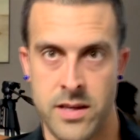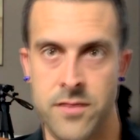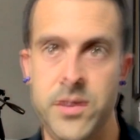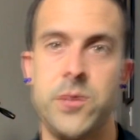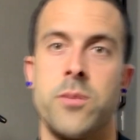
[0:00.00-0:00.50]

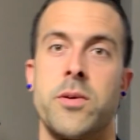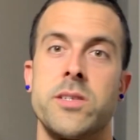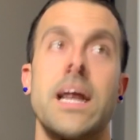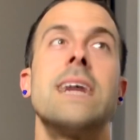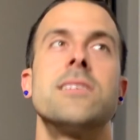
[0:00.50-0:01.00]
Visual
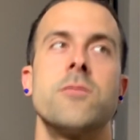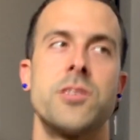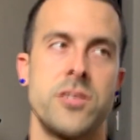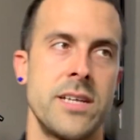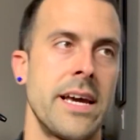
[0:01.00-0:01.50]
person, I see what
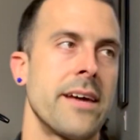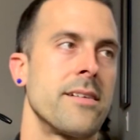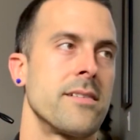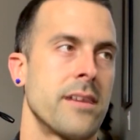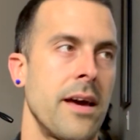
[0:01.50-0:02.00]
you're saying.
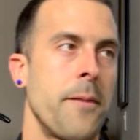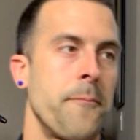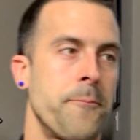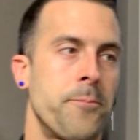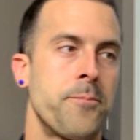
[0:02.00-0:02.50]
Okay.
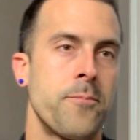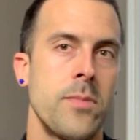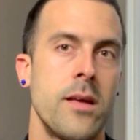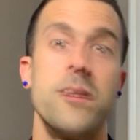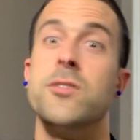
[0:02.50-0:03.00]

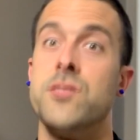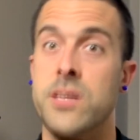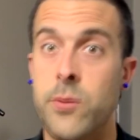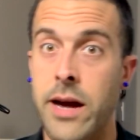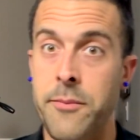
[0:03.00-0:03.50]
Do you
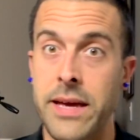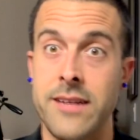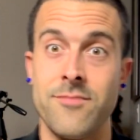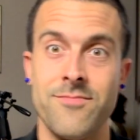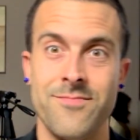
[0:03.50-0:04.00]
see what I
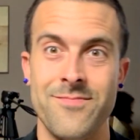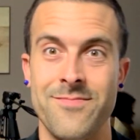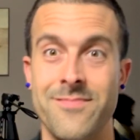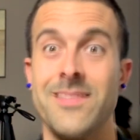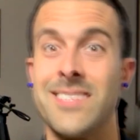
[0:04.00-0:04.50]
mean?
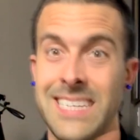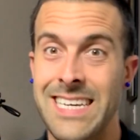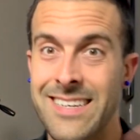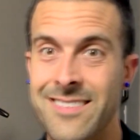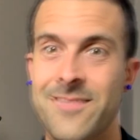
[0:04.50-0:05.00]

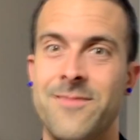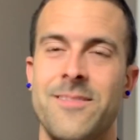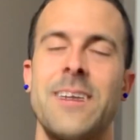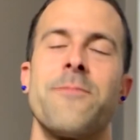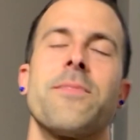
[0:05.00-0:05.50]
See,
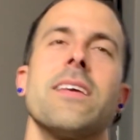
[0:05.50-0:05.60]
right?